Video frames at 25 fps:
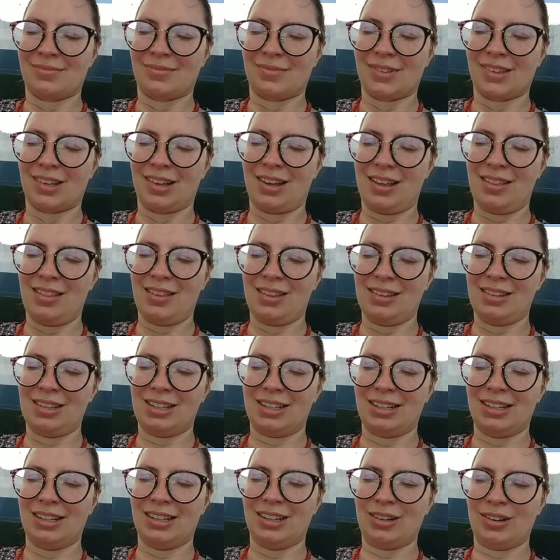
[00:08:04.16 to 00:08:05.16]
And then
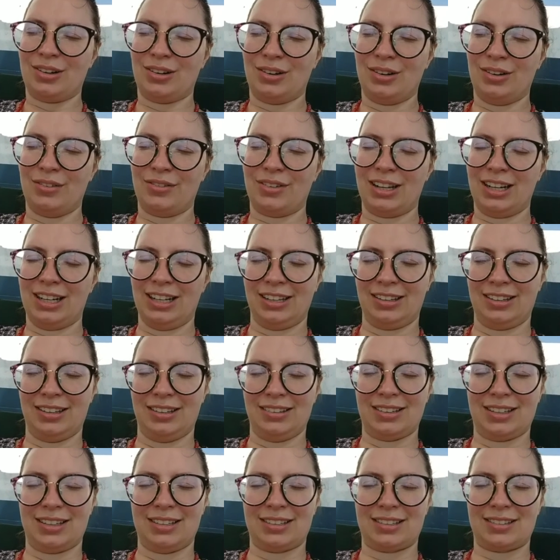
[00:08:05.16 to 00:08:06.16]
letting go of anything
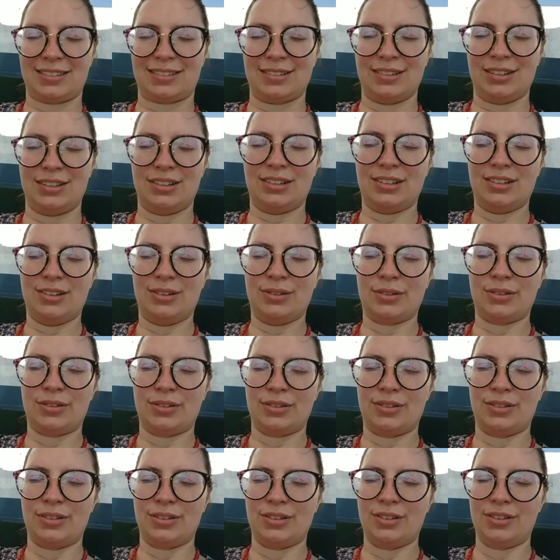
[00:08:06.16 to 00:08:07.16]
that doesn't
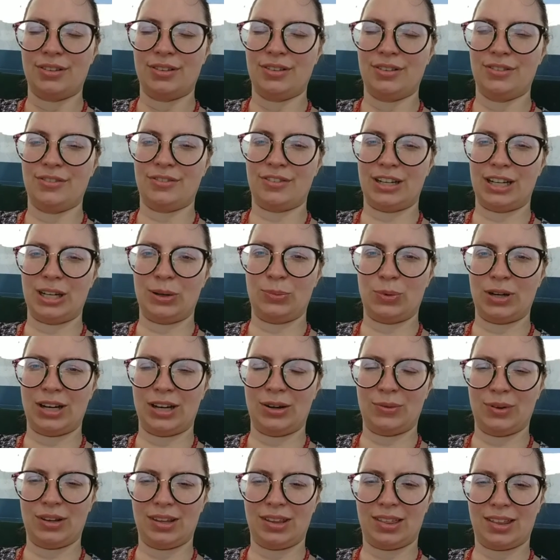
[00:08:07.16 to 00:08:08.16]
vibrate
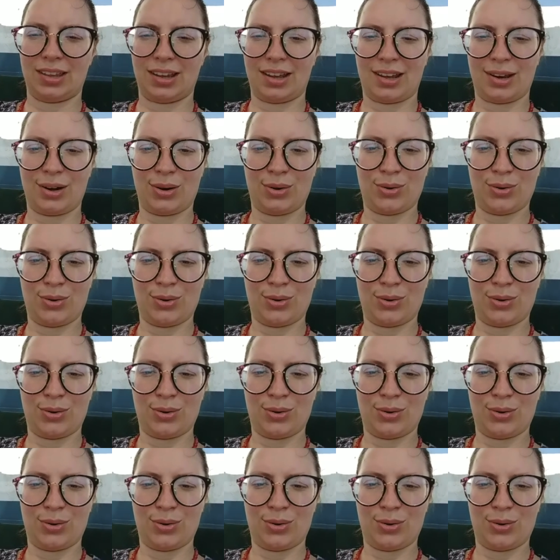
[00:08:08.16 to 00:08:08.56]
with that.